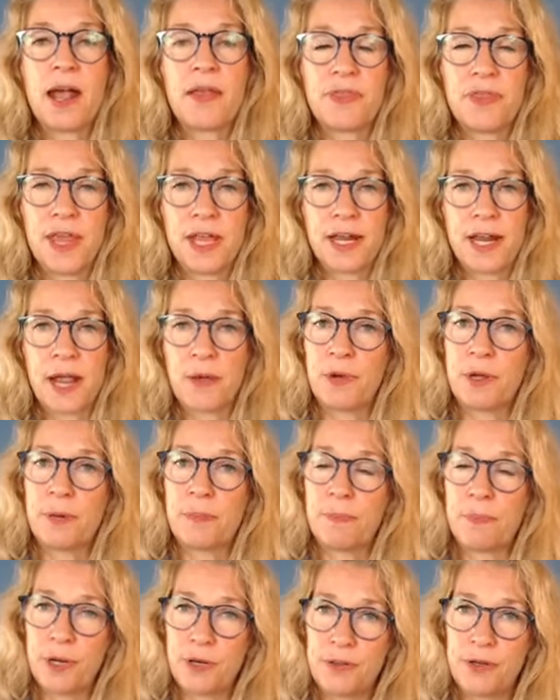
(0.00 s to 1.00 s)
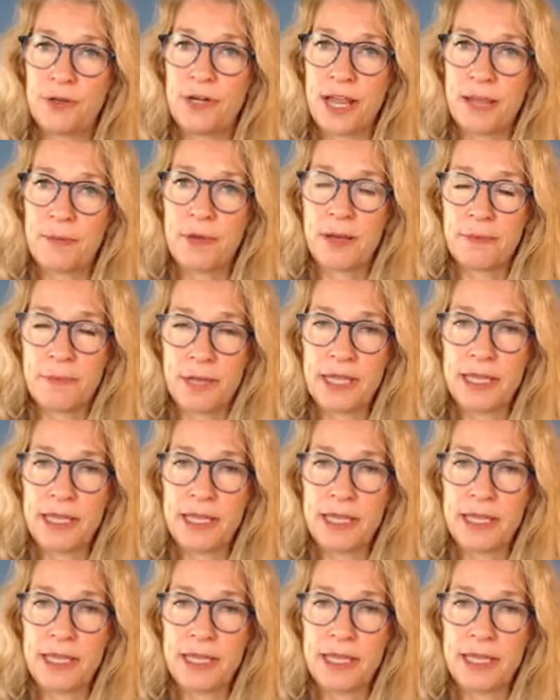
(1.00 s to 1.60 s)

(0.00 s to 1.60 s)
Then I would put their name on my